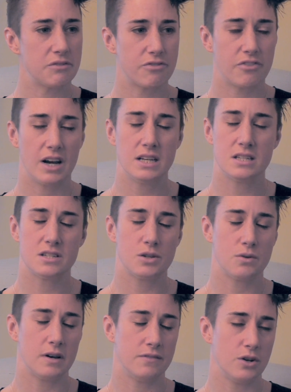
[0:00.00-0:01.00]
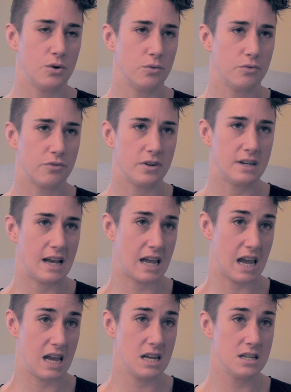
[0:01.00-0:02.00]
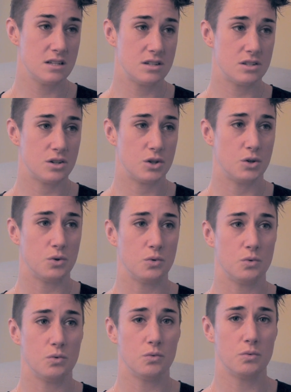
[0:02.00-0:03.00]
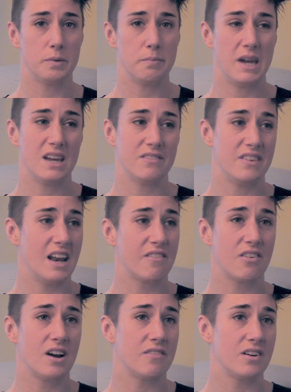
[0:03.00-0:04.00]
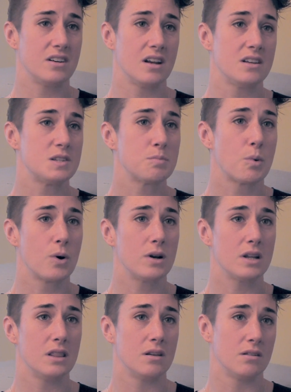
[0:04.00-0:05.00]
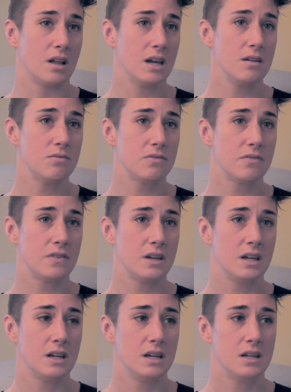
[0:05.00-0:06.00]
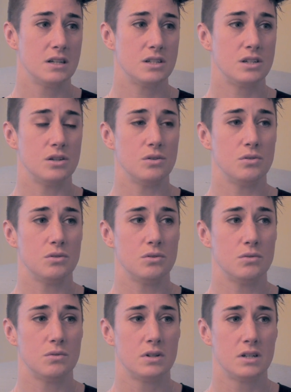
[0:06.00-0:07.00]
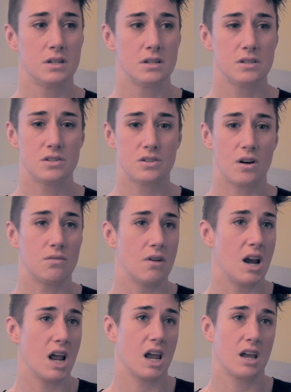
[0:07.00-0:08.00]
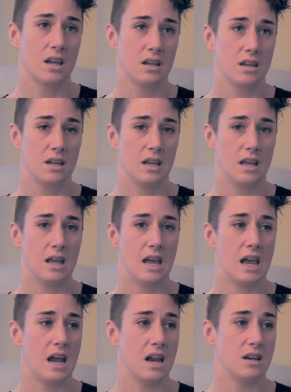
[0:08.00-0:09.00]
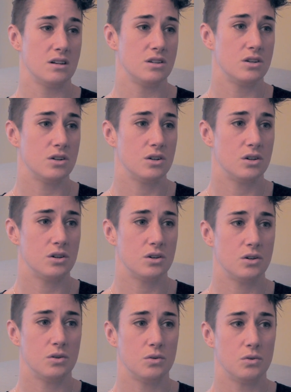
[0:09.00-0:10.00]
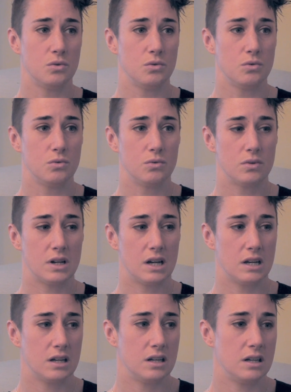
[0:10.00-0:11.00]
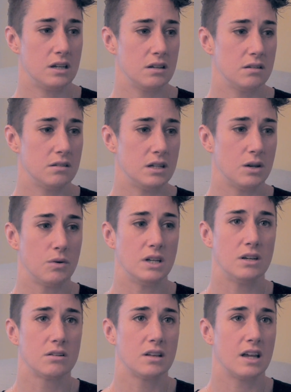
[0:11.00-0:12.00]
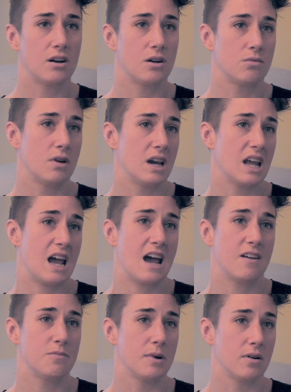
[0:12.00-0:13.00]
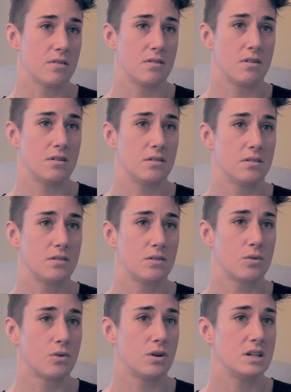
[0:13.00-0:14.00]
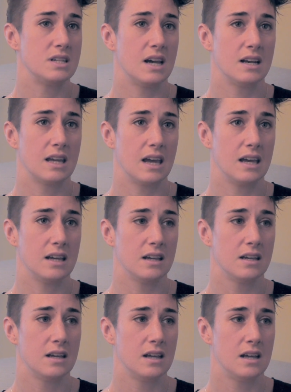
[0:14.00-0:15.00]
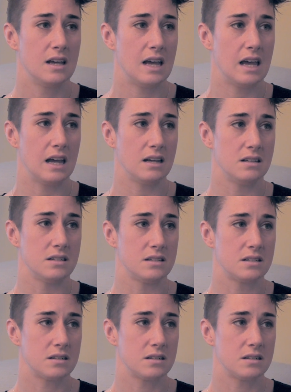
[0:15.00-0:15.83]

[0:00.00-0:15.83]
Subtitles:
friends who I've known for decades who may have never ever done a sport in their life to start running, and who, you know, a year later are running a half marathon or a 10K, and